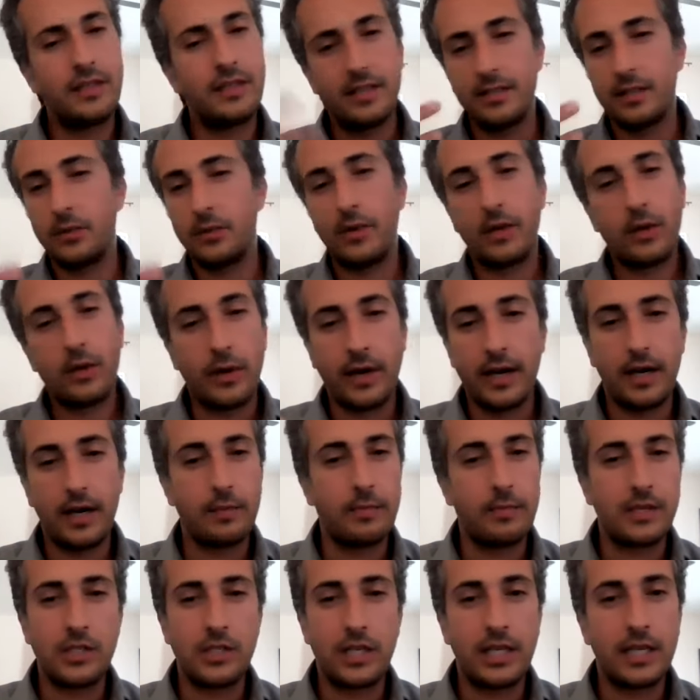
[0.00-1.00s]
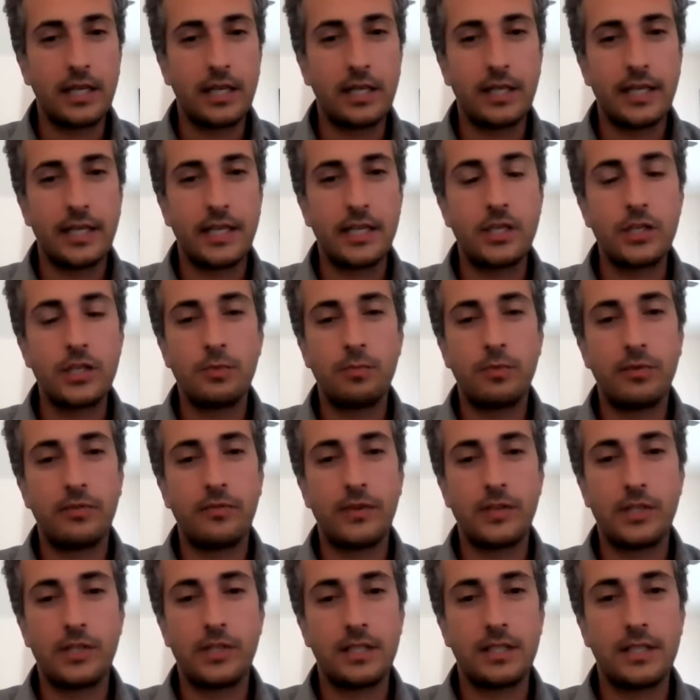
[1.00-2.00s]
doesn't require much English
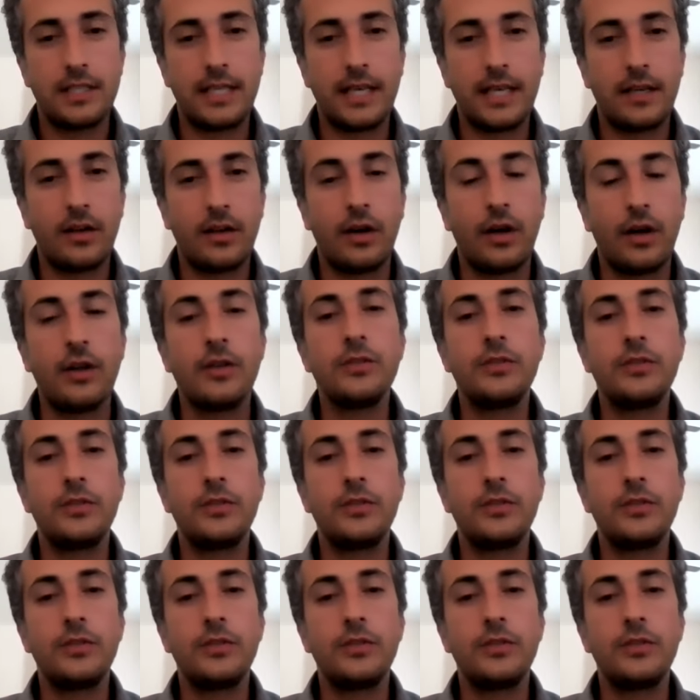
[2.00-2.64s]
proficiency at all.